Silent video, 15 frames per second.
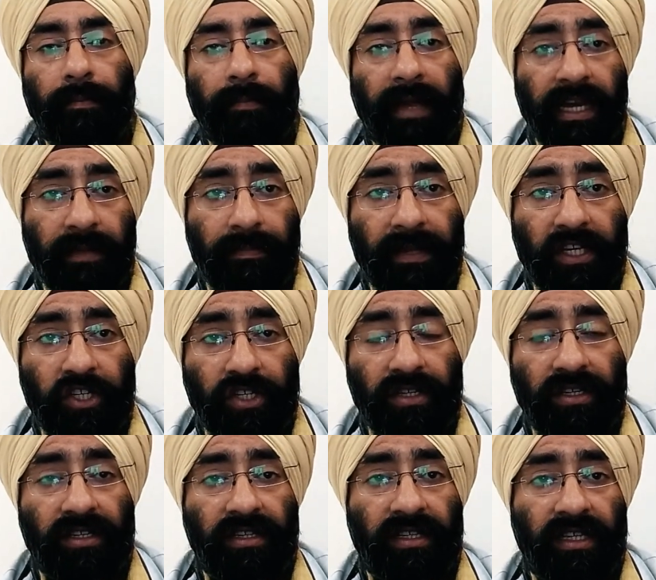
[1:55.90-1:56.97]
Many
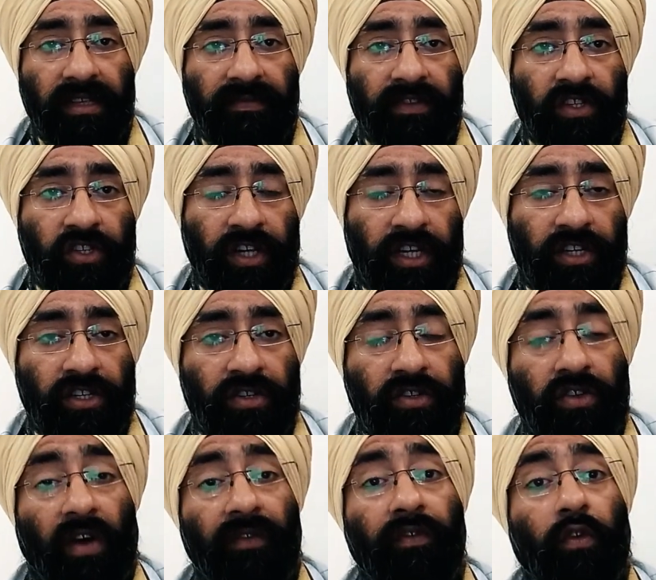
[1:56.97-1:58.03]
patients receive
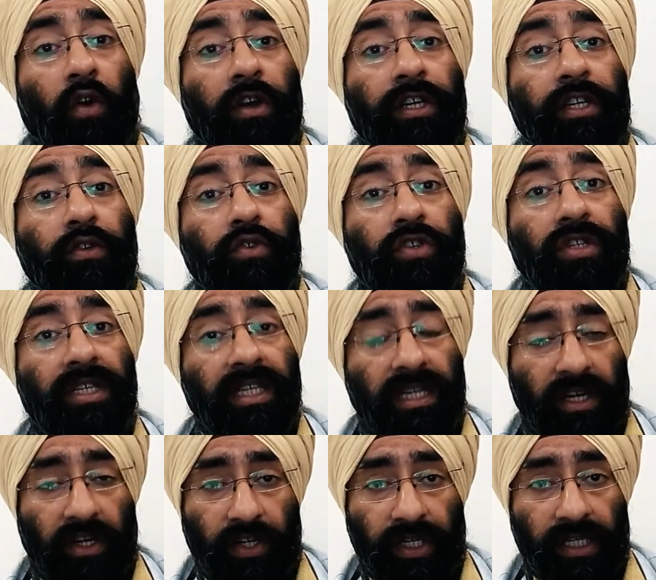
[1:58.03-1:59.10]
injections of
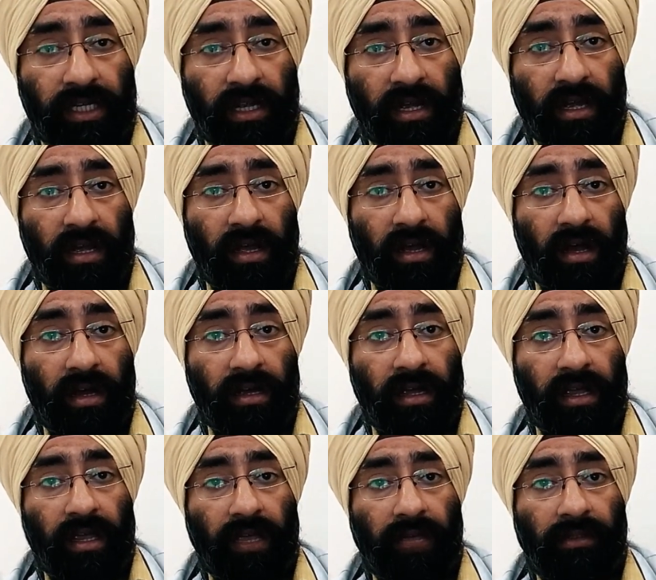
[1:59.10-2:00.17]
corticosteroids,
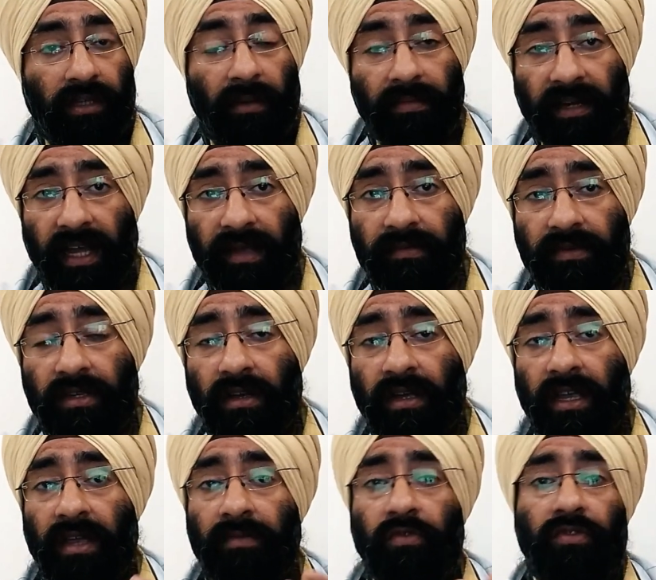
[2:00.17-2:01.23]
sometimes a
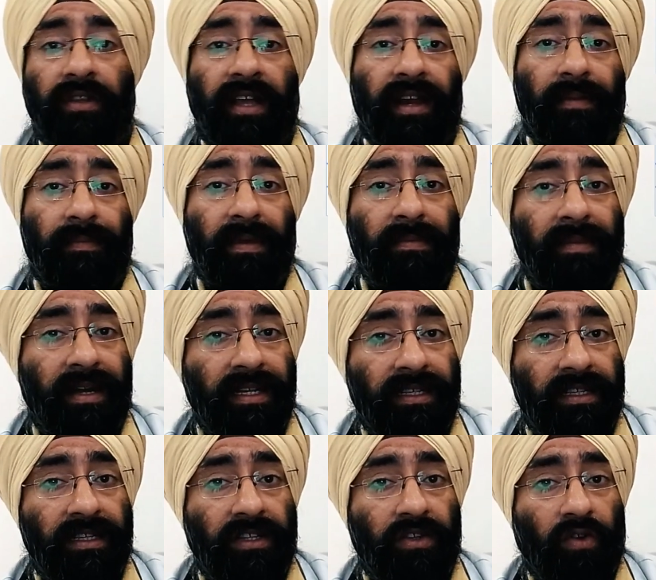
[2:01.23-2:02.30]
chemotherapy medicine